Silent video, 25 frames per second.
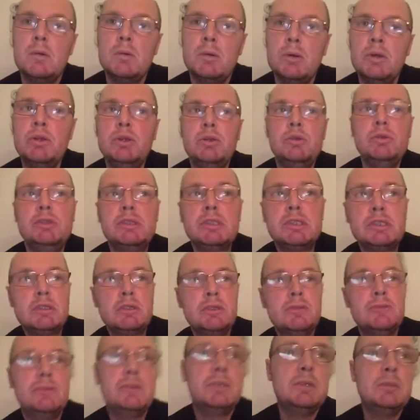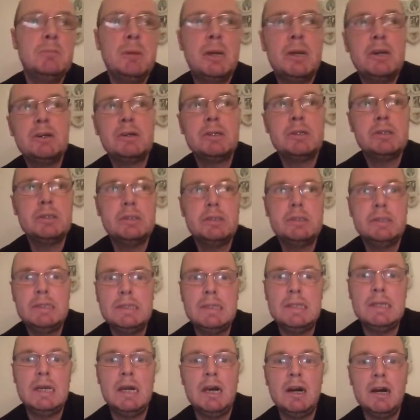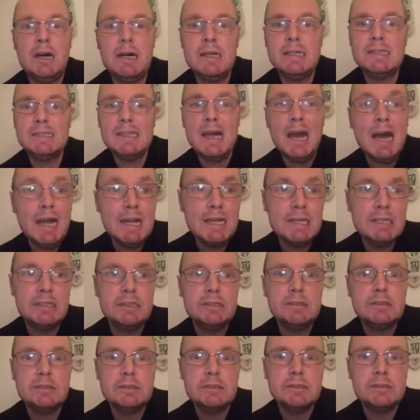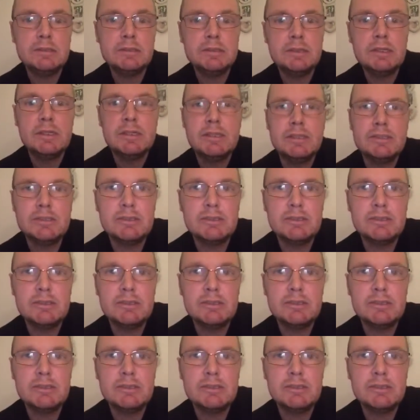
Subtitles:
well, who discovered America? The Italians.